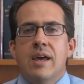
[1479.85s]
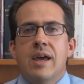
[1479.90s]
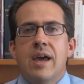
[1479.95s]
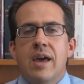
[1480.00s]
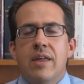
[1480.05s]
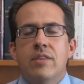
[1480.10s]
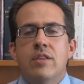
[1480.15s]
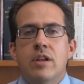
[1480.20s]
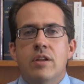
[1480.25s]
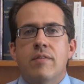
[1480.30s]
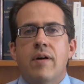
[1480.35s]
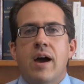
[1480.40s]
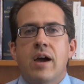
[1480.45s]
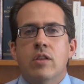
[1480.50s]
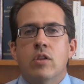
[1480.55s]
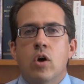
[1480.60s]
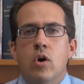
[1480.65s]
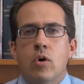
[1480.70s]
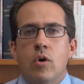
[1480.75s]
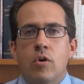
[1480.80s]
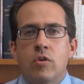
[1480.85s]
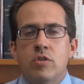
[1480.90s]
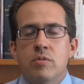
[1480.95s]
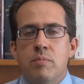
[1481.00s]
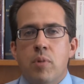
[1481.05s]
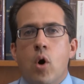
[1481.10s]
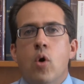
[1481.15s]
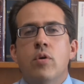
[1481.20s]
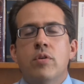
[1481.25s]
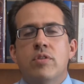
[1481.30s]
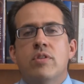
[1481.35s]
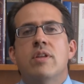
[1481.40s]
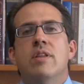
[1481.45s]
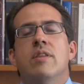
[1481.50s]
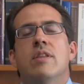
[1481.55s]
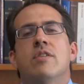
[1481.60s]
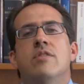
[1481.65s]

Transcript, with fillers: and the divine logos both in